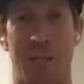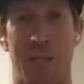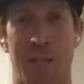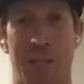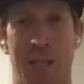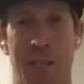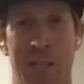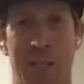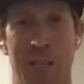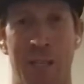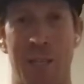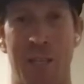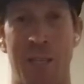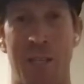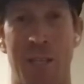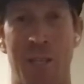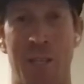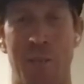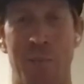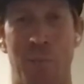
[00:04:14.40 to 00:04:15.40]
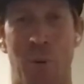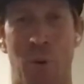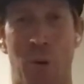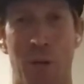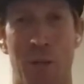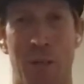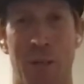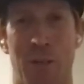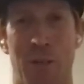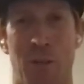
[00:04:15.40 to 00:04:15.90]
at any
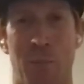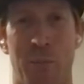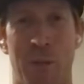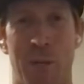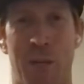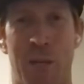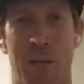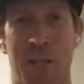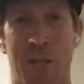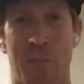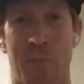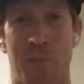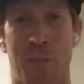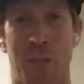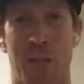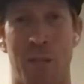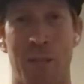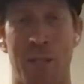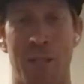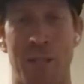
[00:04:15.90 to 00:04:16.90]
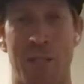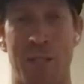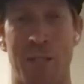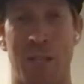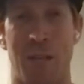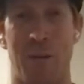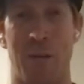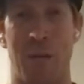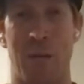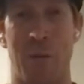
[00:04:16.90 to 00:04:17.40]
point and not be able to complete it.
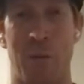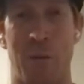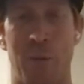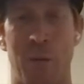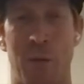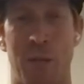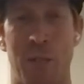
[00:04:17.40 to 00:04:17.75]
So yeah, we put